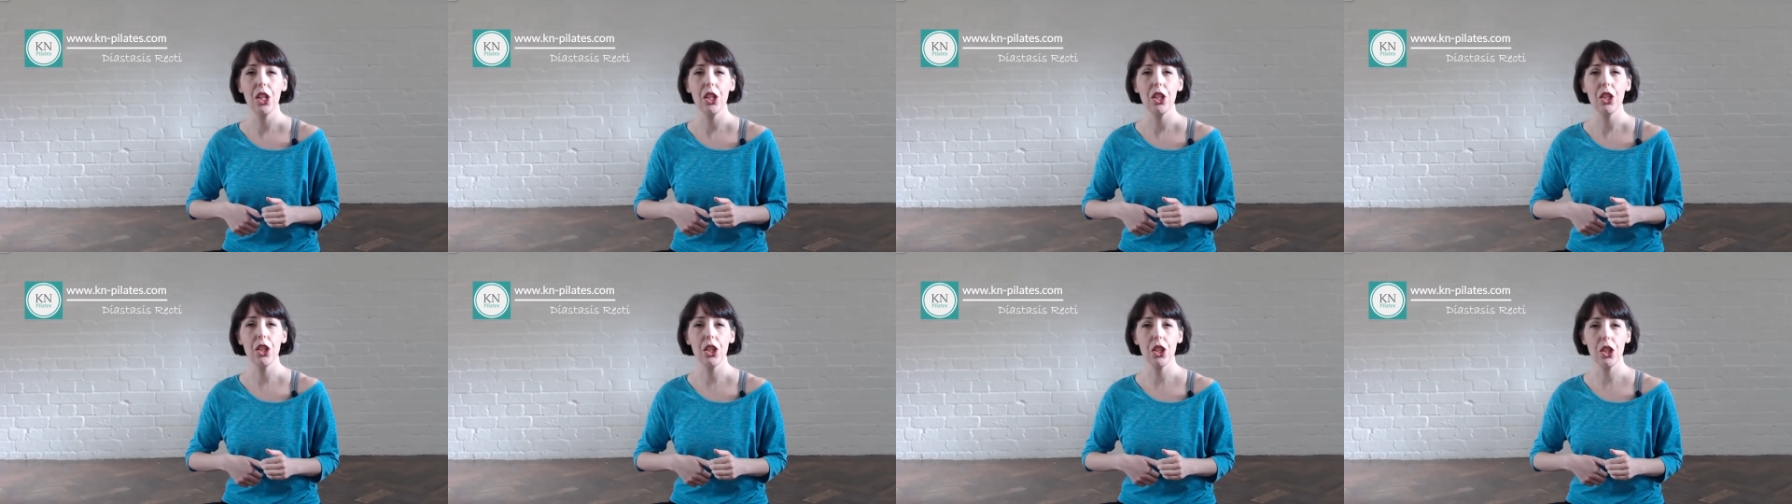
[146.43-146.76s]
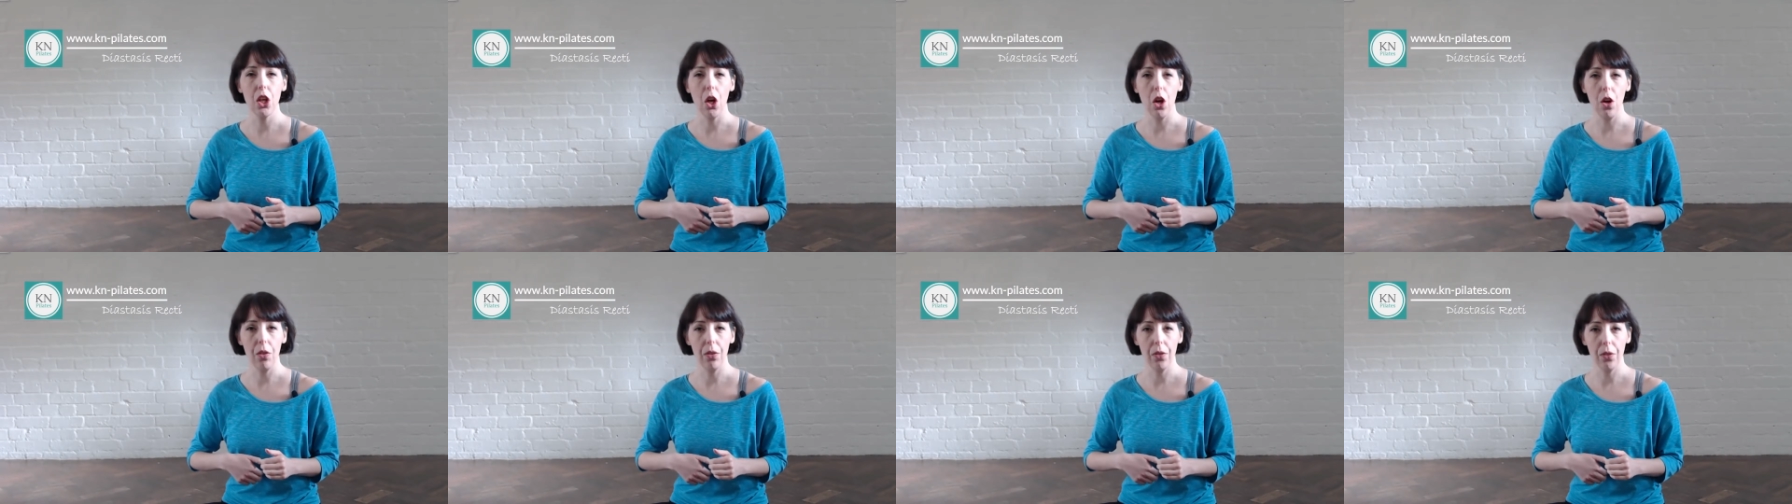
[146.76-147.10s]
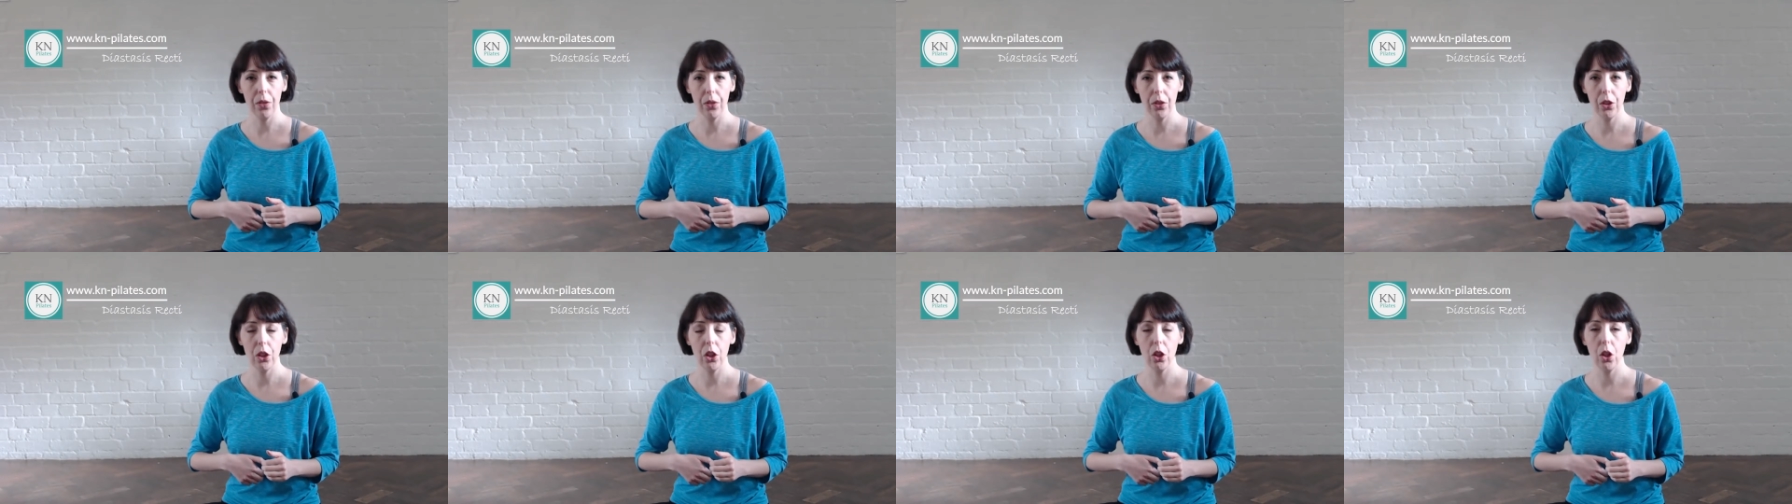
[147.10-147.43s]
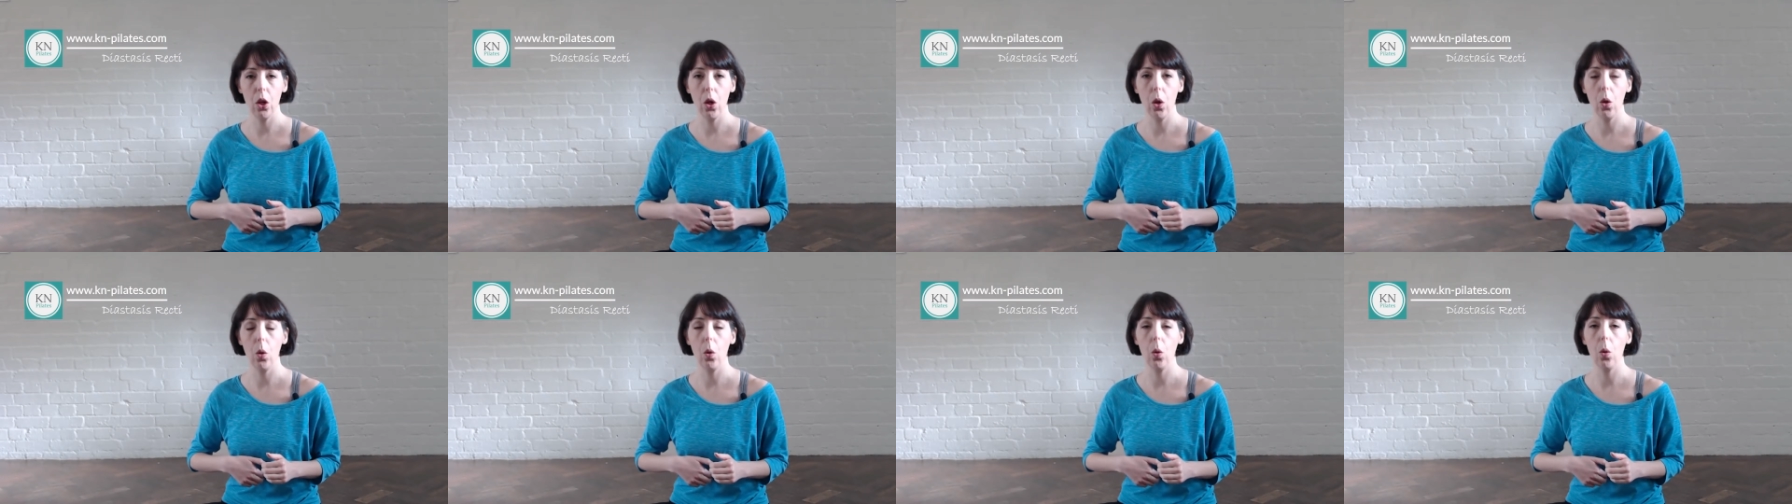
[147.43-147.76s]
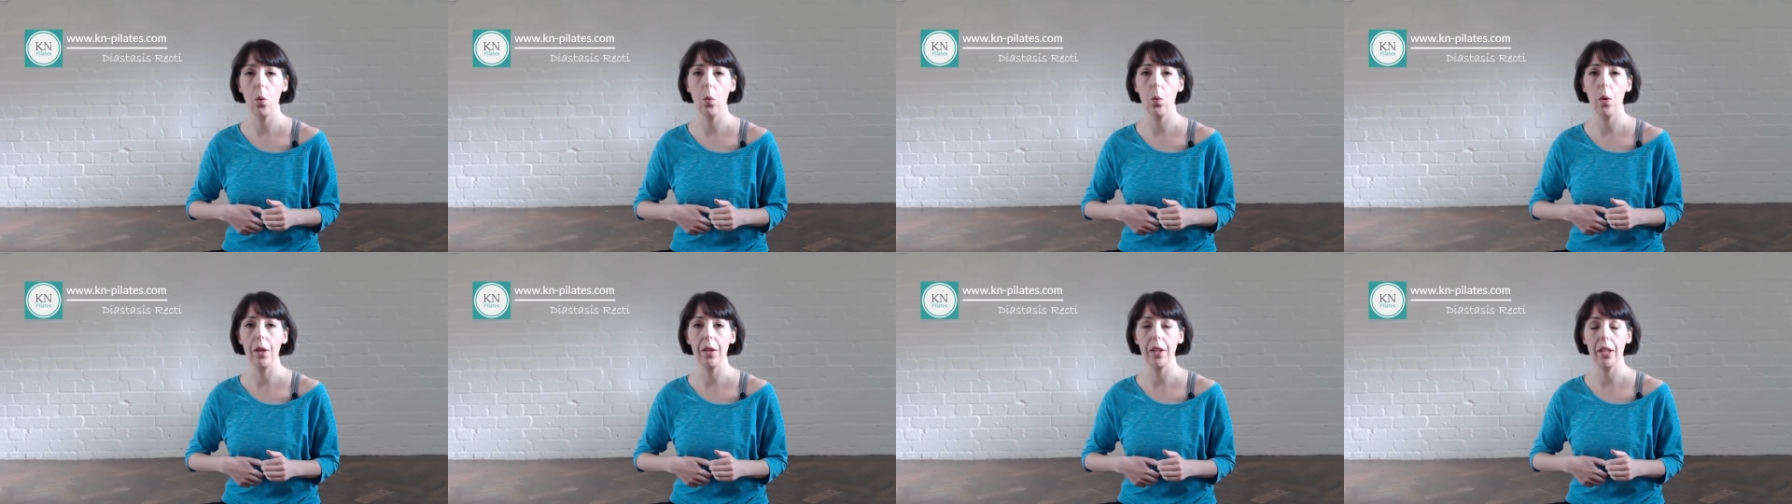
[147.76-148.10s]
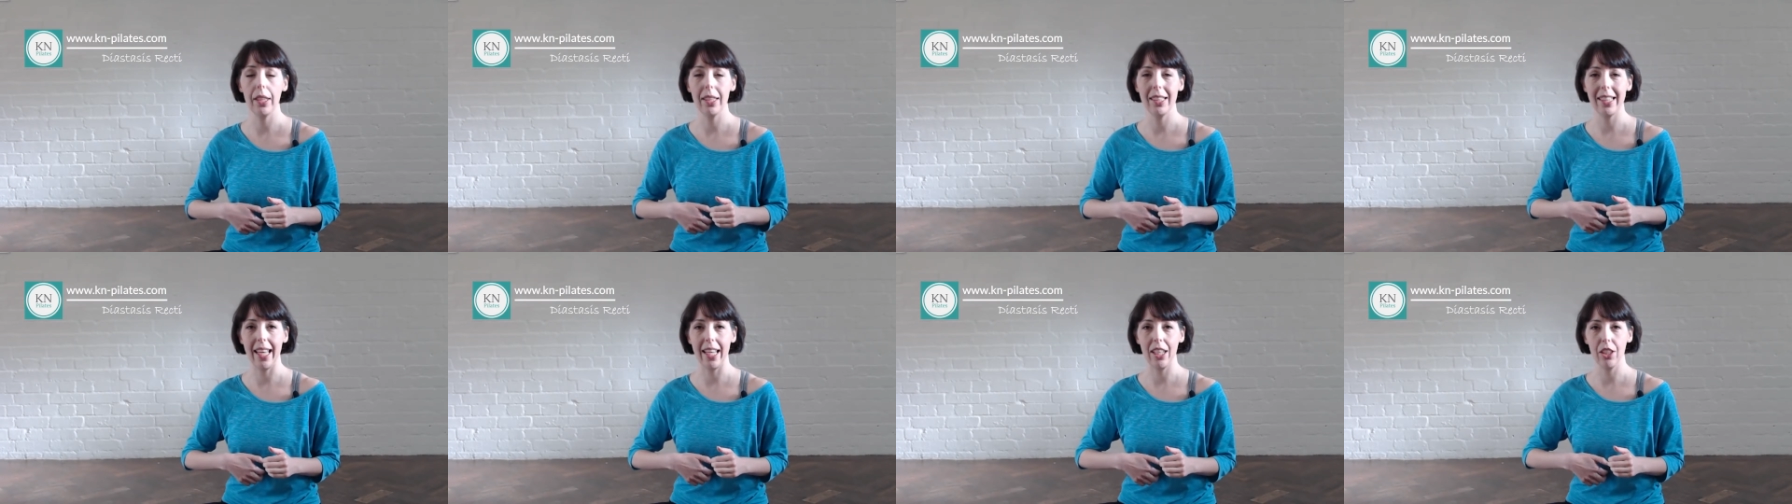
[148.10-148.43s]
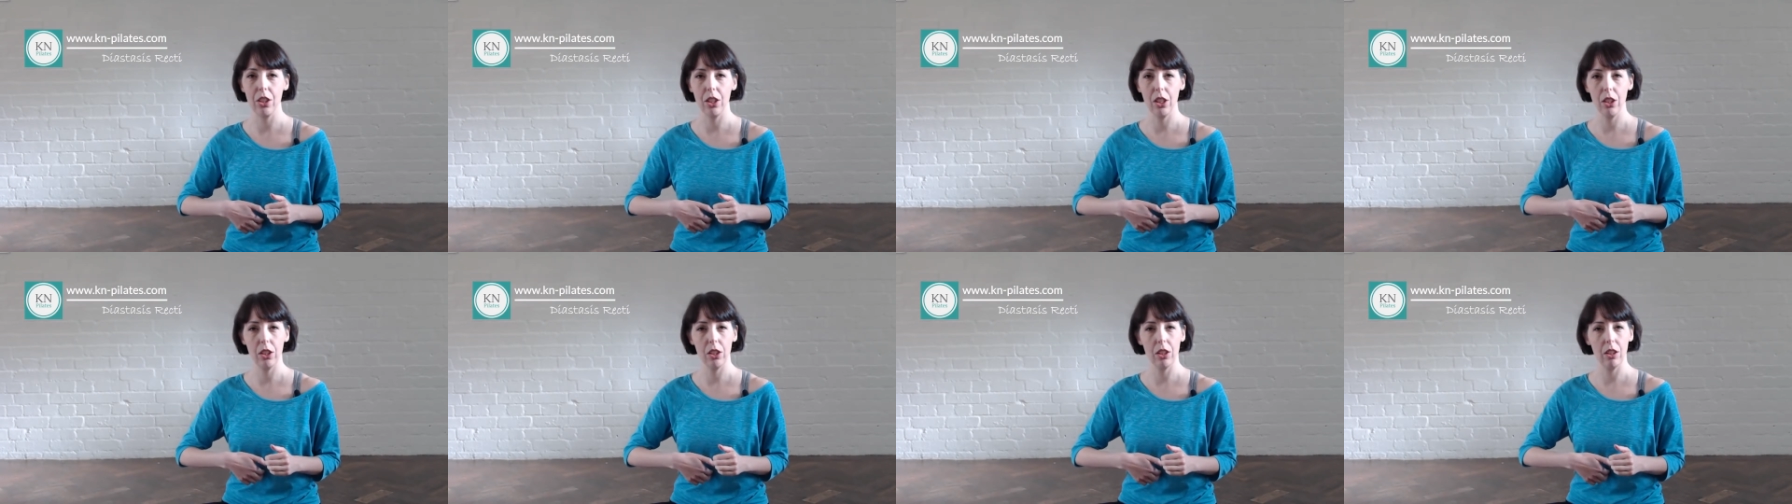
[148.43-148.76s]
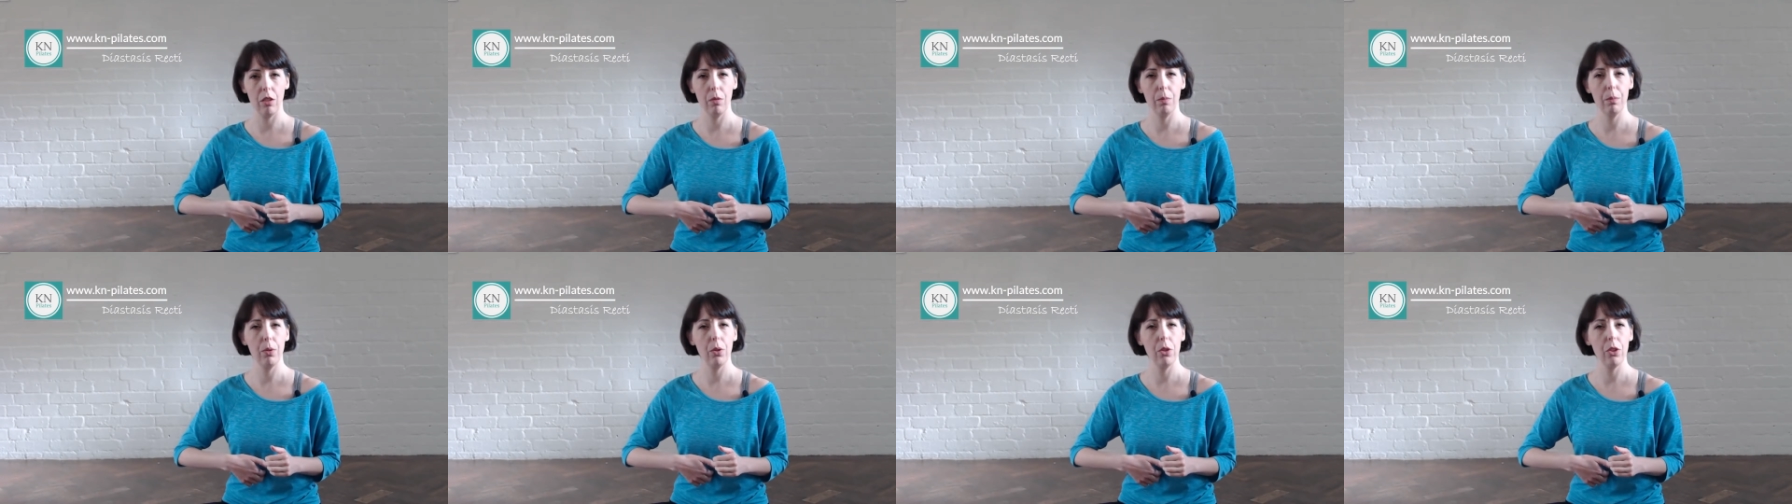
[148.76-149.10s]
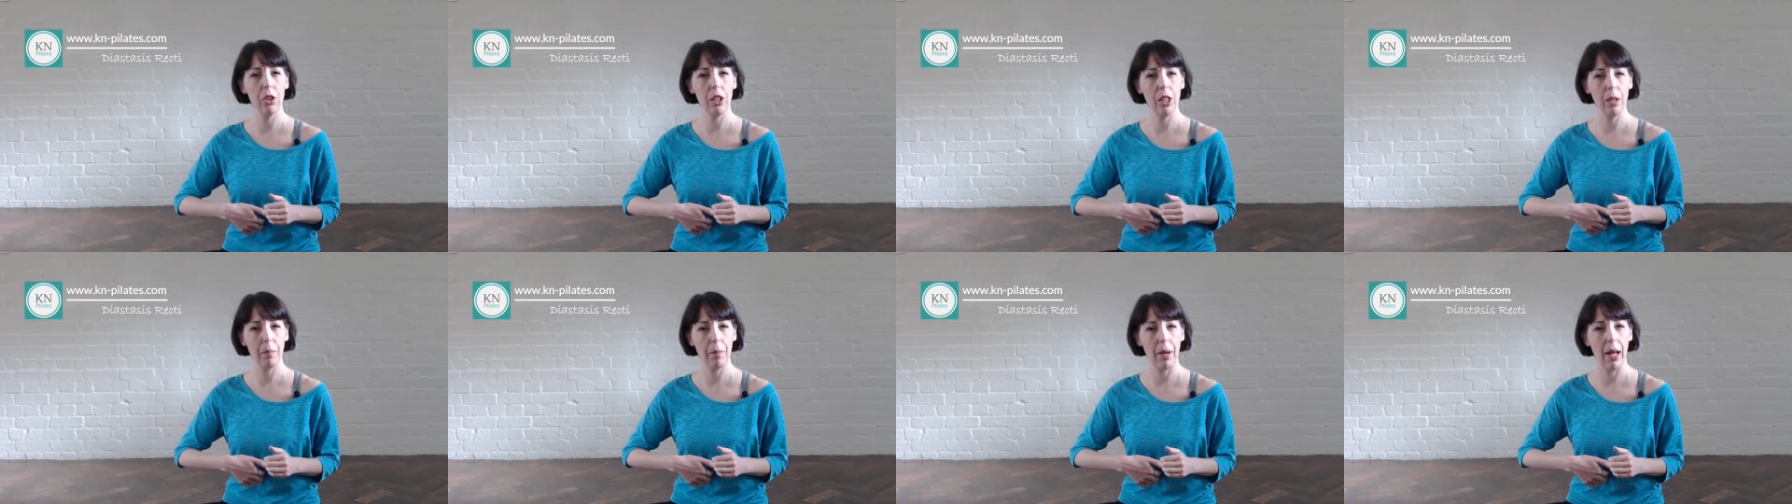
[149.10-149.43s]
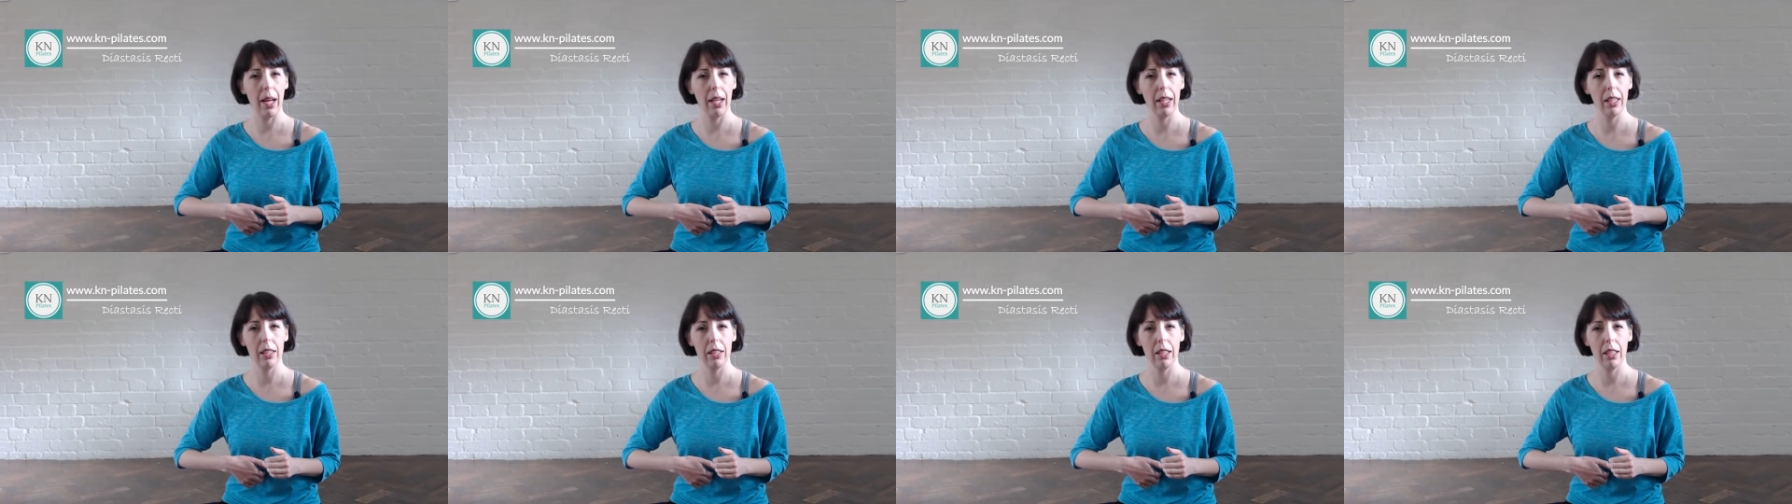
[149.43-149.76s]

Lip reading: soft or whether it's actually sort of pushing back.